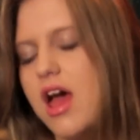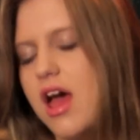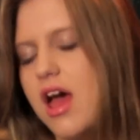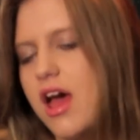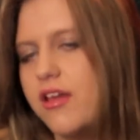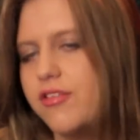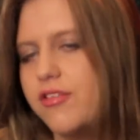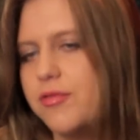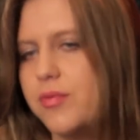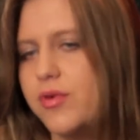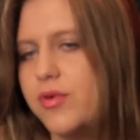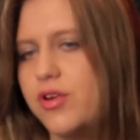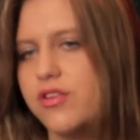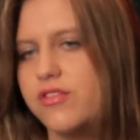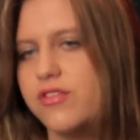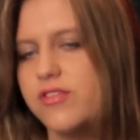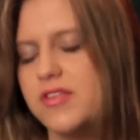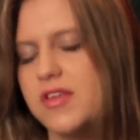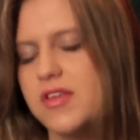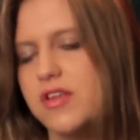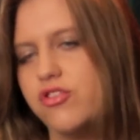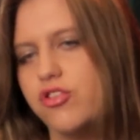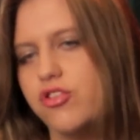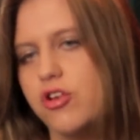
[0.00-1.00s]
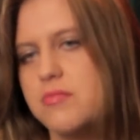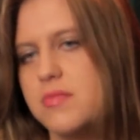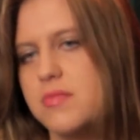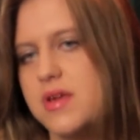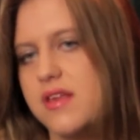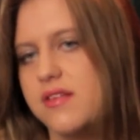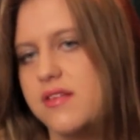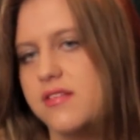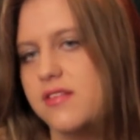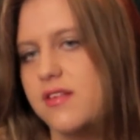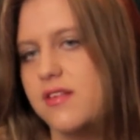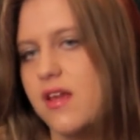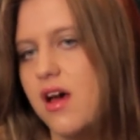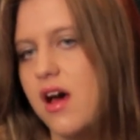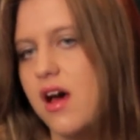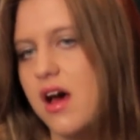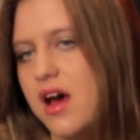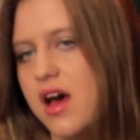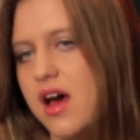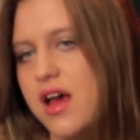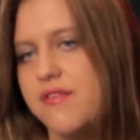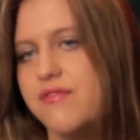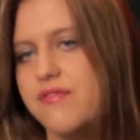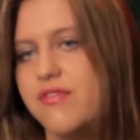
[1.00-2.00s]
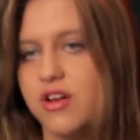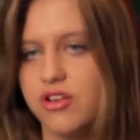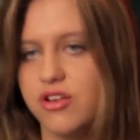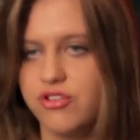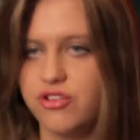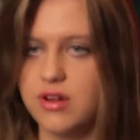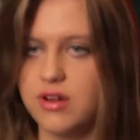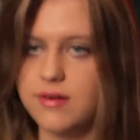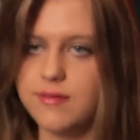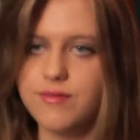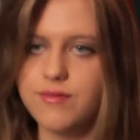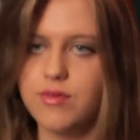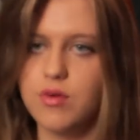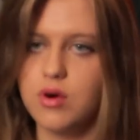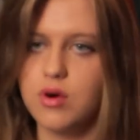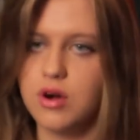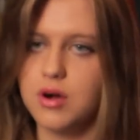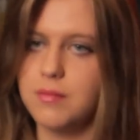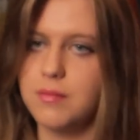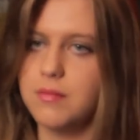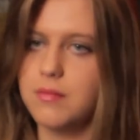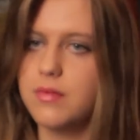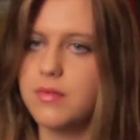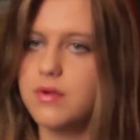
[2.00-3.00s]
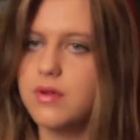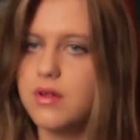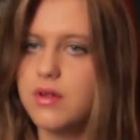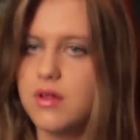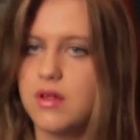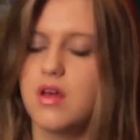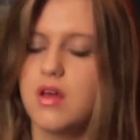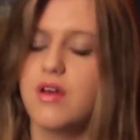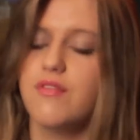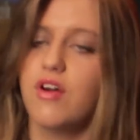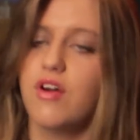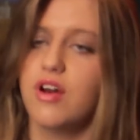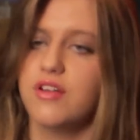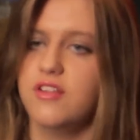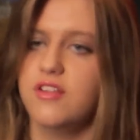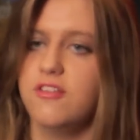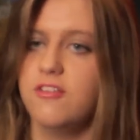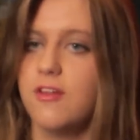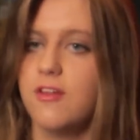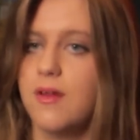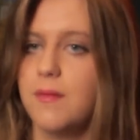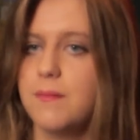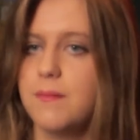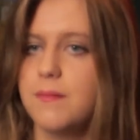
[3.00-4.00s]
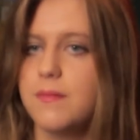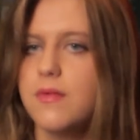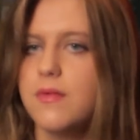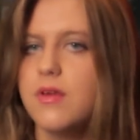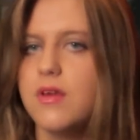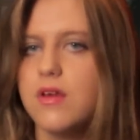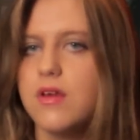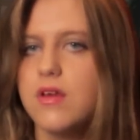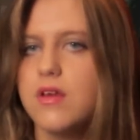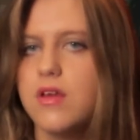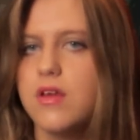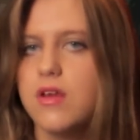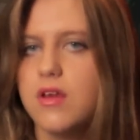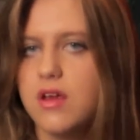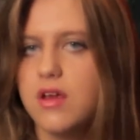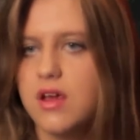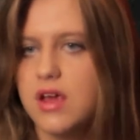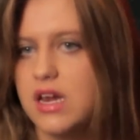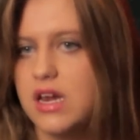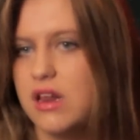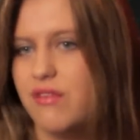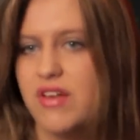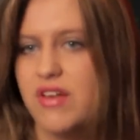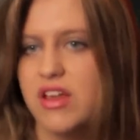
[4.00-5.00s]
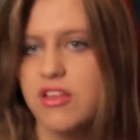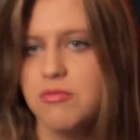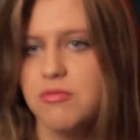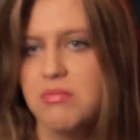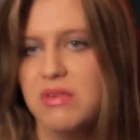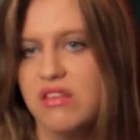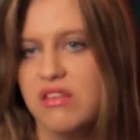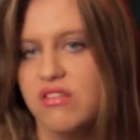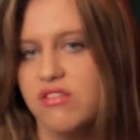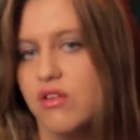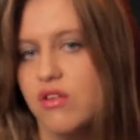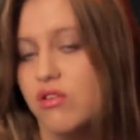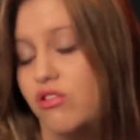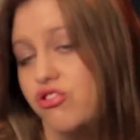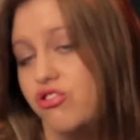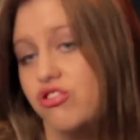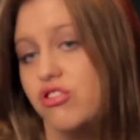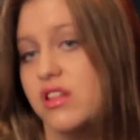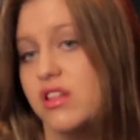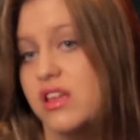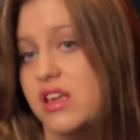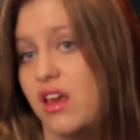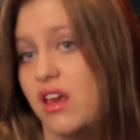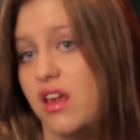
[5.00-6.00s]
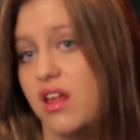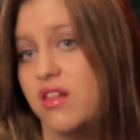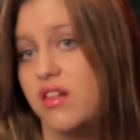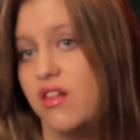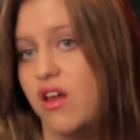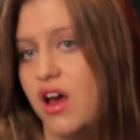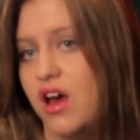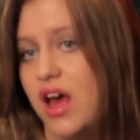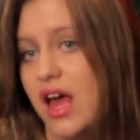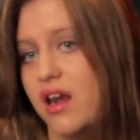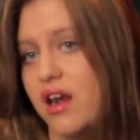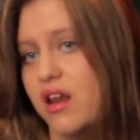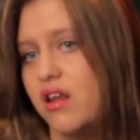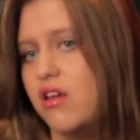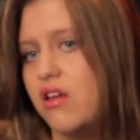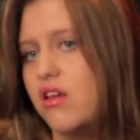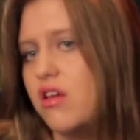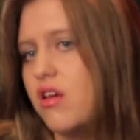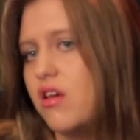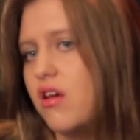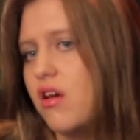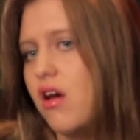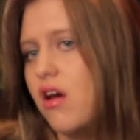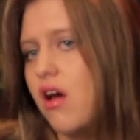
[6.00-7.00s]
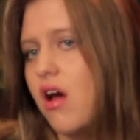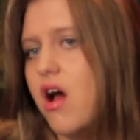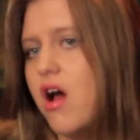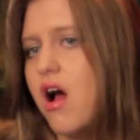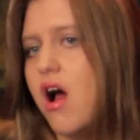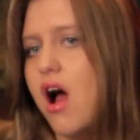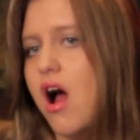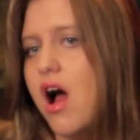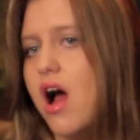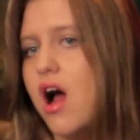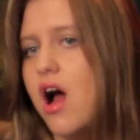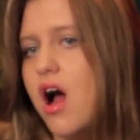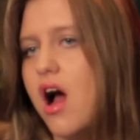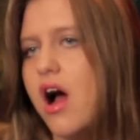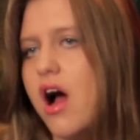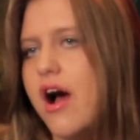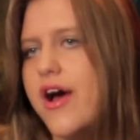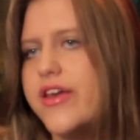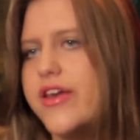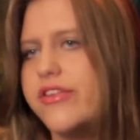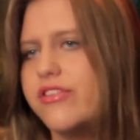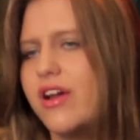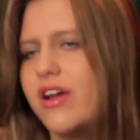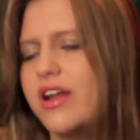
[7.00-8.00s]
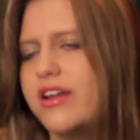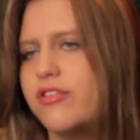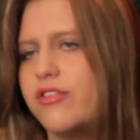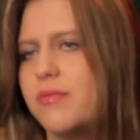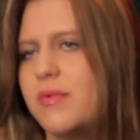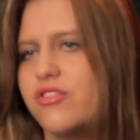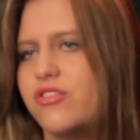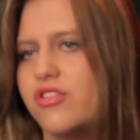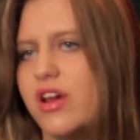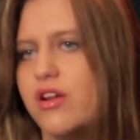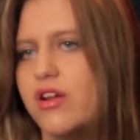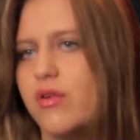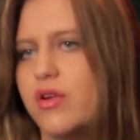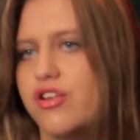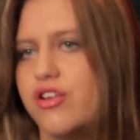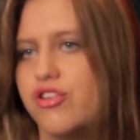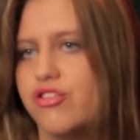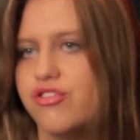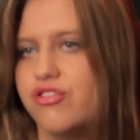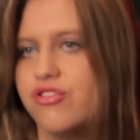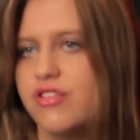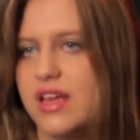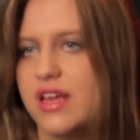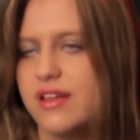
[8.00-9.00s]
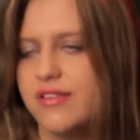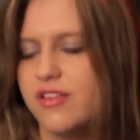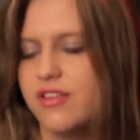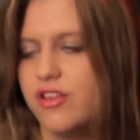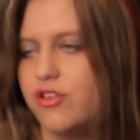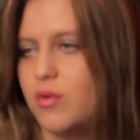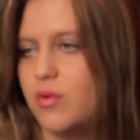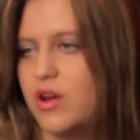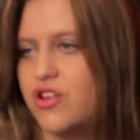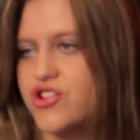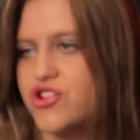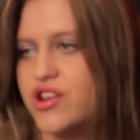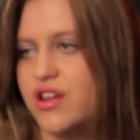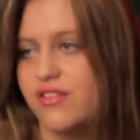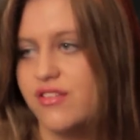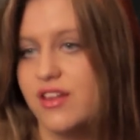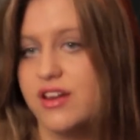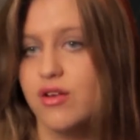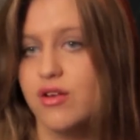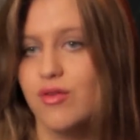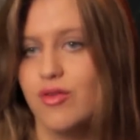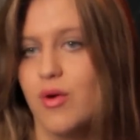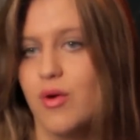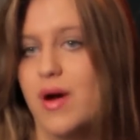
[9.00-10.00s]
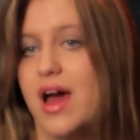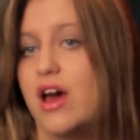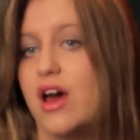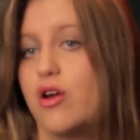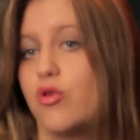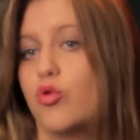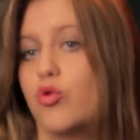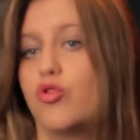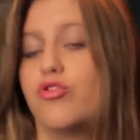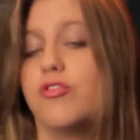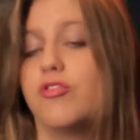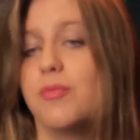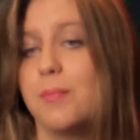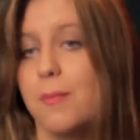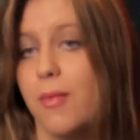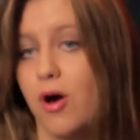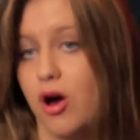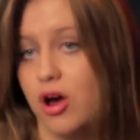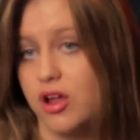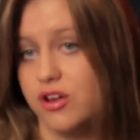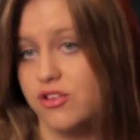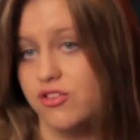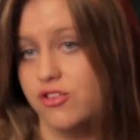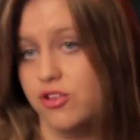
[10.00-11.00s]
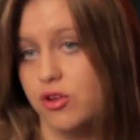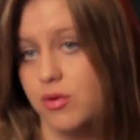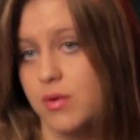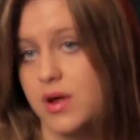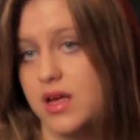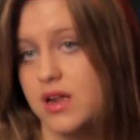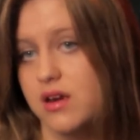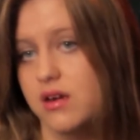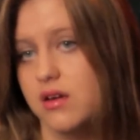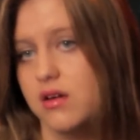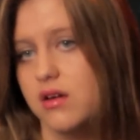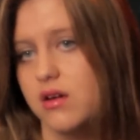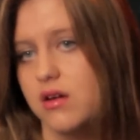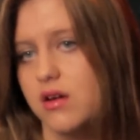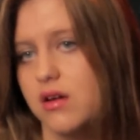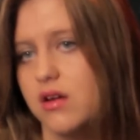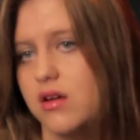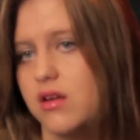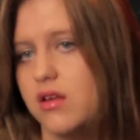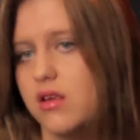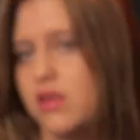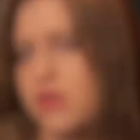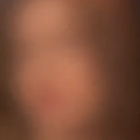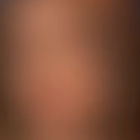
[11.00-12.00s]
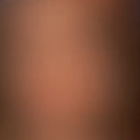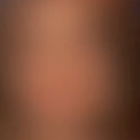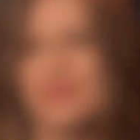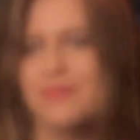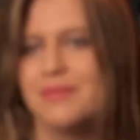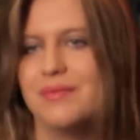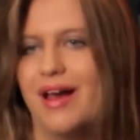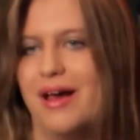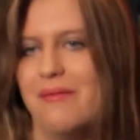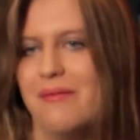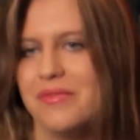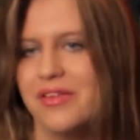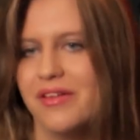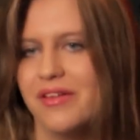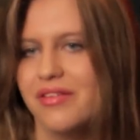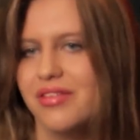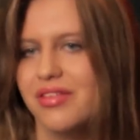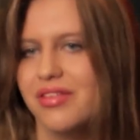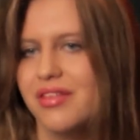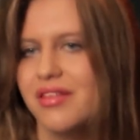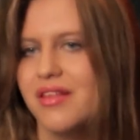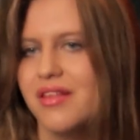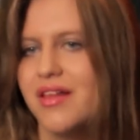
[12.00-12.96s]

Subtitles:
Asperger's syndrome is a high-functioning form of autism. It affects me socially a lot. It's not so much I don't understand the situation as I don't know how to respond to it. And sometimes I'll